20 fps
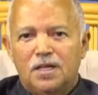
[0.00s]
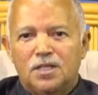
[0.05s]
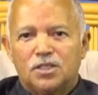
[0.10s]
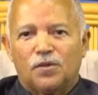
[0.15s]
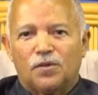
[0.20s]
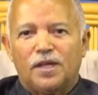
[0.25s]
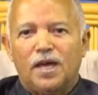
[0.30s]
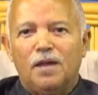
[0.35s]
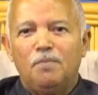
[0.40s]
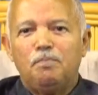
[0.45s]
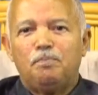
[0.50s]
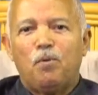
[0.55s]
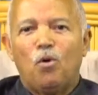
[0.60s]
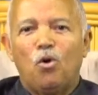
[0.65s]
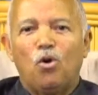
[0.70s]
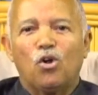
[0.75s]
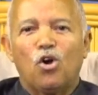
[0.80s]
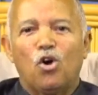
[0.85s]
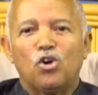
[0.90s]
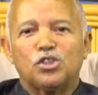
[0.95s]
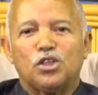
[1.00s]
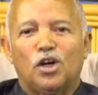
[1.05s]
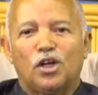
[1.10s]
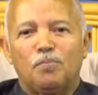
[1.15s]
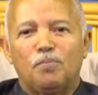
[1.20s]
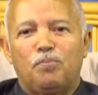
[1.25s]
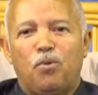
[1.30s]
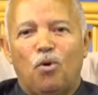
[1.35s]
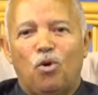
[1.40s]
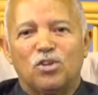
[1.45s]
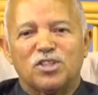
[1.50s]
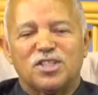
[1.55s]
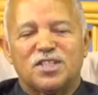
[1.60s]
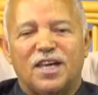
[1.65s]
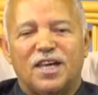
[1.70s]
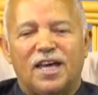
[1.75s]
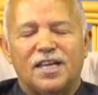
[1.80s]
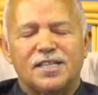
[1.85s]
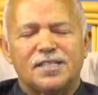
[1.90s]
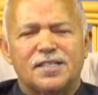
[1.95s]
So then Paul goes on and Paul
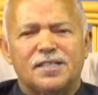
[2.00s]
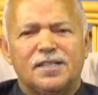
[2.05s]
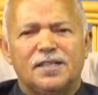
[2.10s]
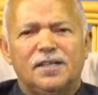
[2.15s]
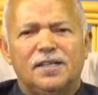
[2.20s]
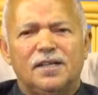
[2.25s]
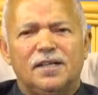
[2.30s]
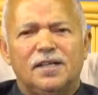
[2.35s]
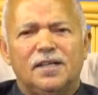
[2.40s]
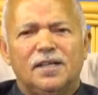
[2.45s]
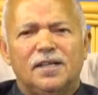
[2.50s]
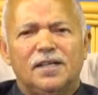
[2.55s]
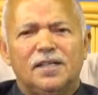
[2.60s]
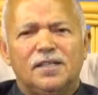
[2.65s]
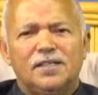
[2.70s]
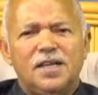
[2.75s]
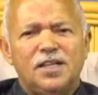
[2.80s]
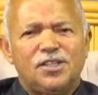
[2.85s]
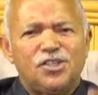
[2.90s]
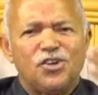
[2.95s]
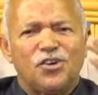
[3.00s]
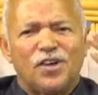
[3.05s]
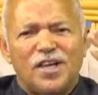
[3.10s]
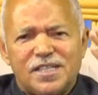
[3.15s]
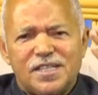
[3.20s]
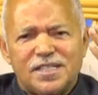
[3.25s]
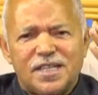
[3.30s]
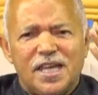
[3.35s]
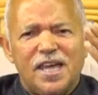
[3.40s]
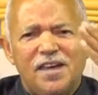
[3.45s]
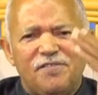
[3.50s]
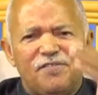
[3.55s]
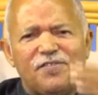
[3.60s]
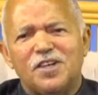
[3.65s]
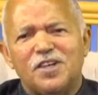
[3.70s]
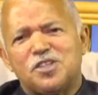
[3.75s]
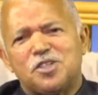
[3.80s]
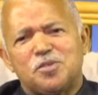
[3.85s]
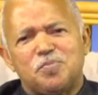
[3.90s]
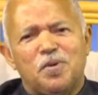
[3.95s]
says, did you receive
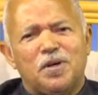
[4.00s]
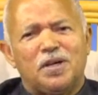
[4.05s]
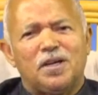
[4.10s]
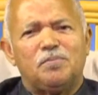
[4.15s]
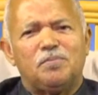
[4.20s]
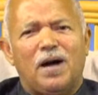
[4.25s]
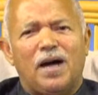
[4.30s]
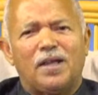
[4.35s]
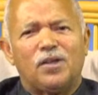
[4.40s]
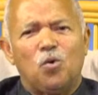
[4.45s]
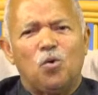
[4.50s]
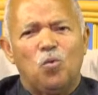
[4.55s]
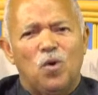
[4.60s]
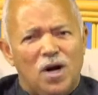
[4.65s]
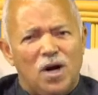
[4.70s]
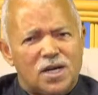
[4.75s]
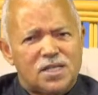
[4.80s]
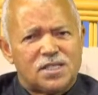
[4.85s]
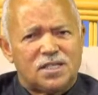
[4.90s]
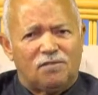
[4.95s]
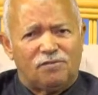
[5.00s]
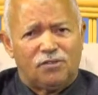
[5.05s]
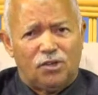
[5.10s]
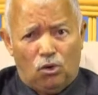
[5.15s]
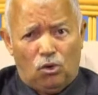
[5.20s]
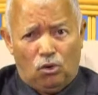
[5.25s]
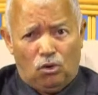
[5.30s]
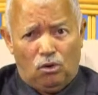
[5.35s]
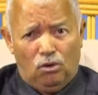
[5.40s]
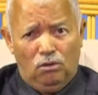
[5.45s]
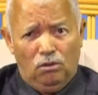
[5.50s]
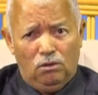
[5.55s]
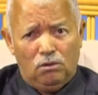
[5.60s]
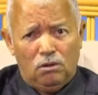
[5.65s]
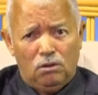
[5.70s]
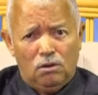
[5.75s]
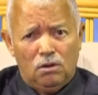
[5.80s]
the spirit by the works of the law